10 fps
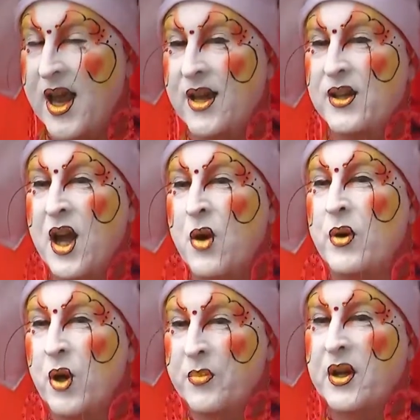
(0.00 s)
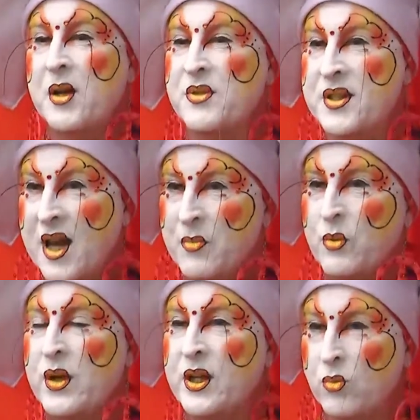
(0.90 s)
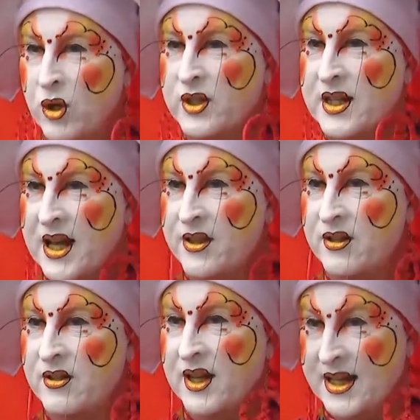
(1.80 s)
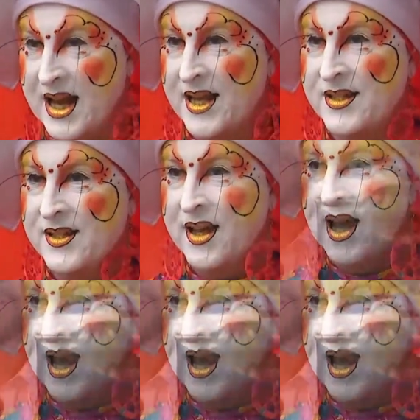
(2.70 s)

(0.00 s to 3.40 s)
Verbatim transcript: and we hope there comes a time when we can work together again.